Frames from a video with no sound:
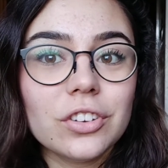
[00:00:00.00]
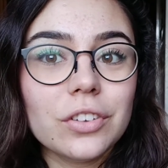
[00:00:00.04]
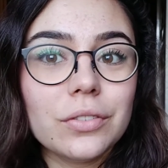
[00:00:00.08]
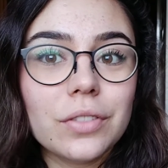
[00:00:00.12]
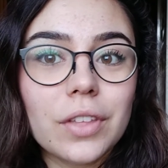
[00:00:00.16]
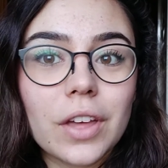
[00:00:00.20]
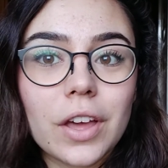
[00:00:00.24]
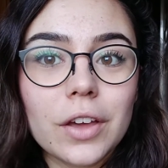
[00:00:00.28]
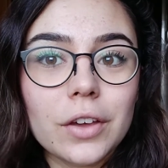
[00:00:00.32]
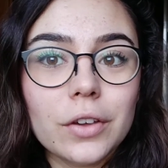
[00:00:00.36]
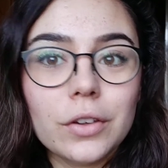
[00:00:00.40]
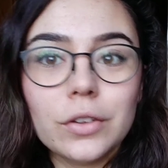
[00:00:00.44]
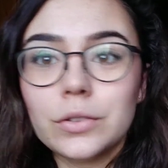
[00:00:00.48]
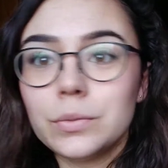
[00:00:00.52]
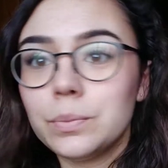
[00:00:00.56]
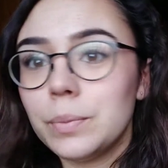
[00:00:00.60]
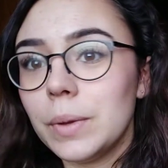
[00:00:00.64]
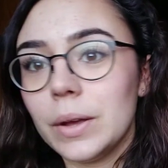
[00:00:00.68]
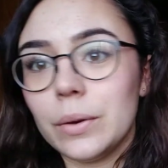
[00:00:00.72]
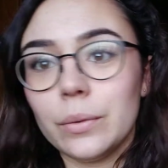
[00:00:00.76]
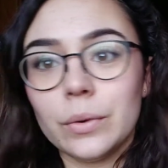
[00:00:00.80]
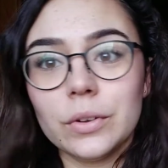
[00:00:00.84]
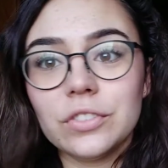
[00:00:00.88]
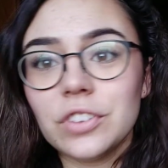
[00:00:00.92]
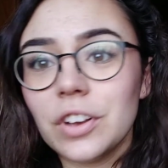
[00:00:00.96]
of those,
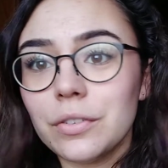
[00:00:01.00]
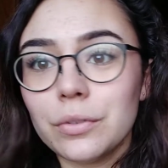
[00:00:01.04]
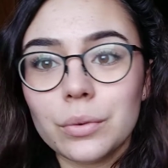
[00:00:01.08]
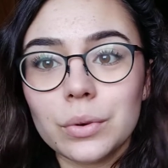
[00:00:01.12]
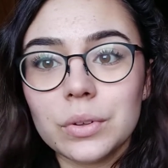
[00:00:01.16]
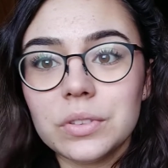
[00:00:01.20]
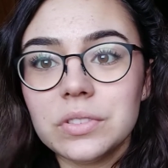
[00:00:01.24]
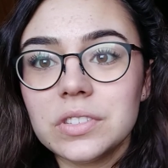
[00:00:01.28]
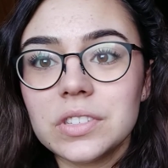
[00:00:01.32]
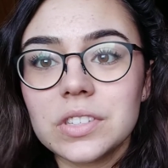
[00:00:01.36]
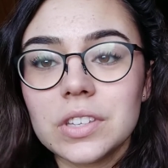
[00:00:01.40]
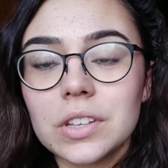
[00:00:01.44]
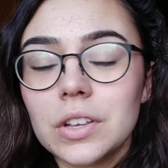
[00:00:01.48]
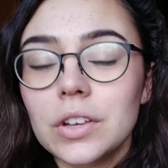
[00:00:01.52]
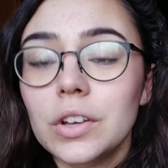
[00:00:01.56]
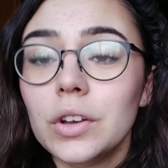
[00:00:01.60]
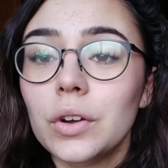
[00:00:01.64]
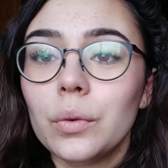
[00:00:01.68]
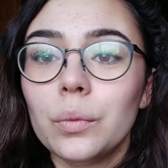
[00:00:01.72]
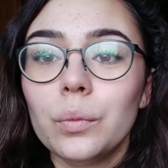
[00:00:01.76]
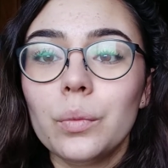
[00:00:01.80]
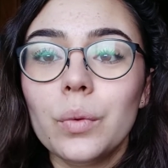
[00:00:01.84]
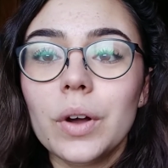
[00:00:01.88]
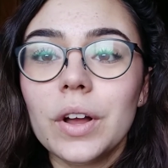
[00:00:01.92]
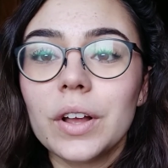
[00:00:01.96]
pick whichever ones
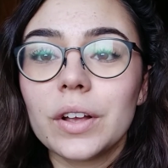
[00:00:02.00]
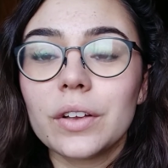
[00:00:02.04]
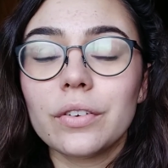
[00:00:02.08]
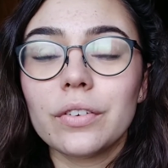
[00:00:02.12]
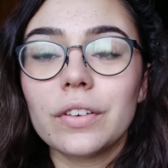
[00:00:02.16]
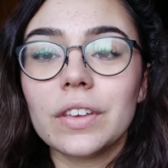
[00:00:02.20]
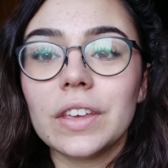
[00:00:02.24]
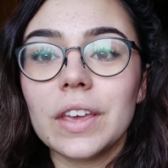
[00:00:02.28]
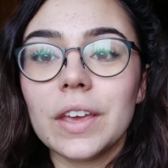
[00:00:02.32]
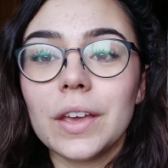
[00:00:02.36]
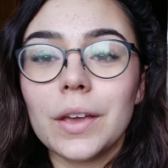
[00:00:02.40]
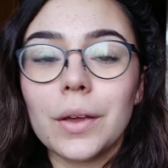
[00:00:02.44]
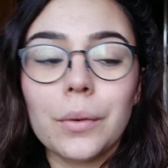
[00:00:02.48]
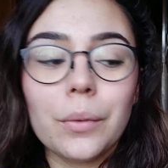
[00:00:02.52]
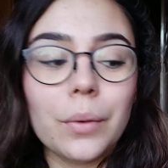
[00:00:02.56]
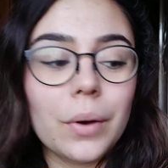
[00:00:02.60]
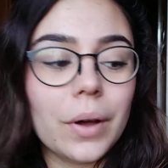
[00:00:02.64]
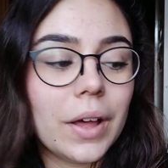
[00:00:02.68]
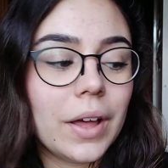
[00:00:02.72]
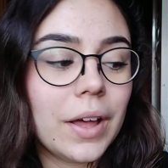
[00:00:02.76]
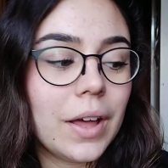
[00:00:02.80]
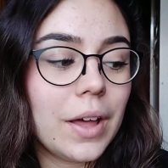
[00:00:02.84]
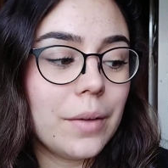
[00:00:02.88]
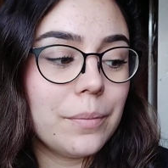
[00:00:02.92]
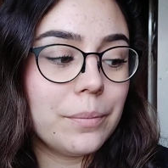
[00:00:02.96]
work for you,
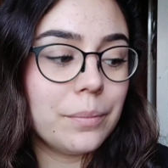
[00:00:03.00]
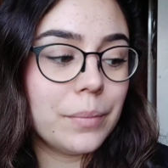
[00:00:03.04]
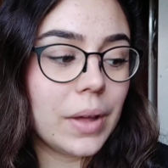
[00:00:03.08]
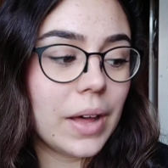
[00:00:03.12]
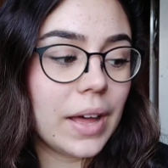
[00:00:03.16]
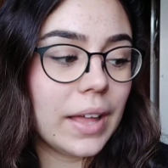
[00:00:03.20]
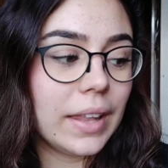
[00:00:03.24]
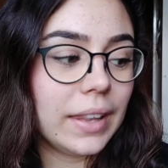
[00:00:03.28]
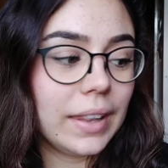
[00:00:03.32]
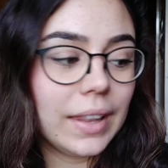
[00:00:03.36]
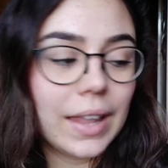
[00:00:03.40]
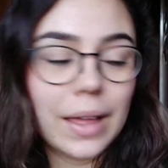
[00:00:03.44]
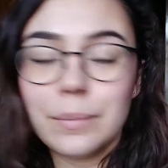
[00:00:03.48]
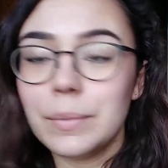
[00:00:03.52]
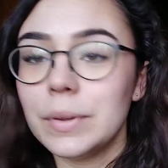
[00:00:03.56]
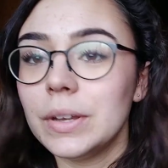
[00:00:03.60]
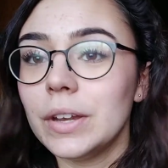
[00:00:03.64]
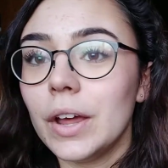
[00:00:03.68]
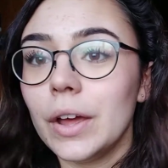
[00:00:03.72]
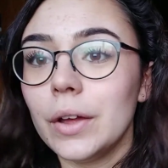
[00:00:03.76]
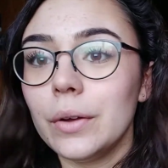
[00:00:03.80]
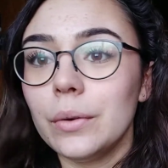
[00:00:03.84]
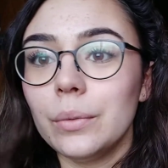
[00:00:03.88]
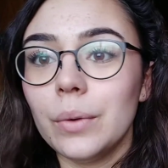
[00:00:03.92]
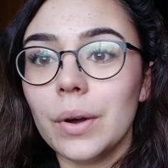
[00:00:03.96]
and let me
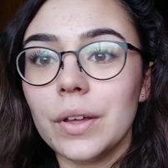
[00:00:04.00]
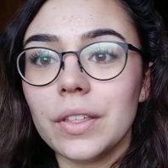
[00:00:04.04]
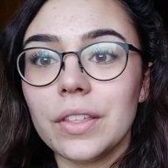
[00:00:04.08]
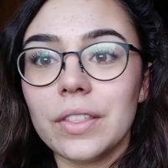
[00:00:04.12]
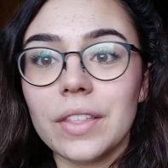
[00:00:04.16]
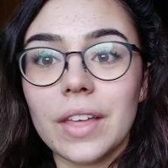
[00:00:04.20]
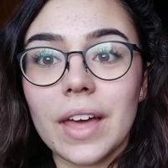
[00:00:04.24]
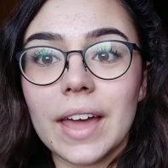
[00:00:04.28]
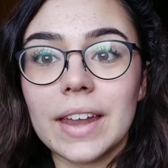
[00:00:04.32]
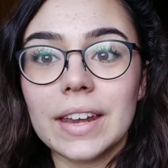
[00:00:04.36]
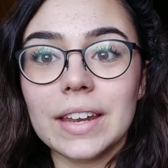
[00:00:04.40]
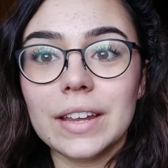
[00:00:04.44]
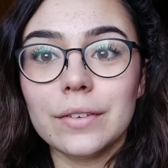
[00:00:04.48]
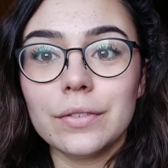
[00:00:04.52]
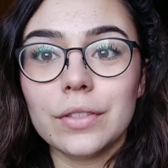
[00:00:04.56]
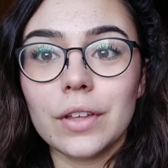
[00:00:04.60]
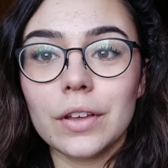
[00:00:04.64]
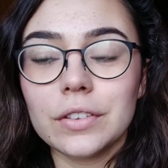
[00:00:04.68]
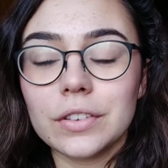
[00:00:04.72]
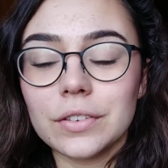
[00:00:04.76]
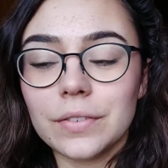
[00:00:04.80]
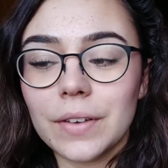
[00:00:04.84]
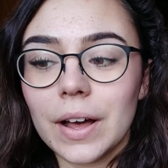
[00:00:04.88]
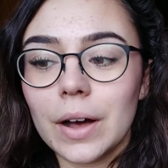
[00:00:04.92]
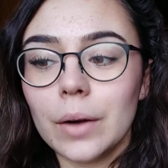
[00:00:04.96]
know whether any of
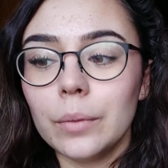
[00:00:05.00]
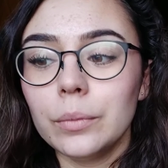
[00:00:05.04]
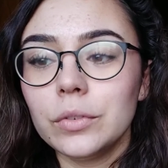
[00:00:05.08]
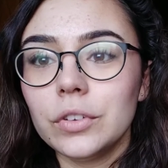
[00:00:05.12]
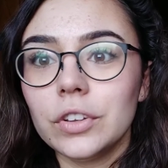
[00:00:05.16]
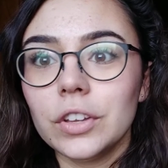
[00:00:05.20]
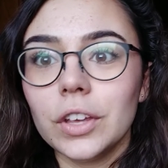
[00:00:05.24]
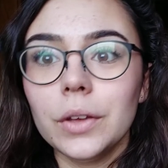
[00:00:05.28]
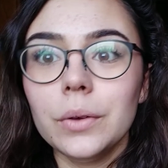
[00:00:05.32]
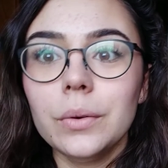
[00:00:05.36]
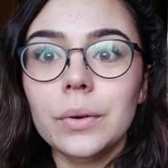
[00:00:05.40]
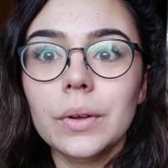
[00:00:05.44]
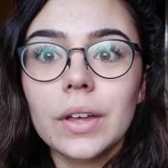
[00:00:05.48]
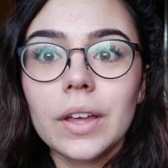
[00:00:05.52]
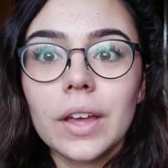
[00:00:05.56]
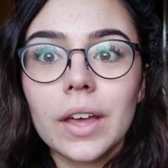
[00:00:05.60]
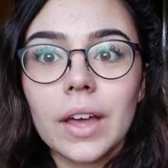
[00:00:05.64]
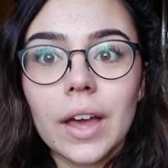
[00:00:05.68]
those have helped you.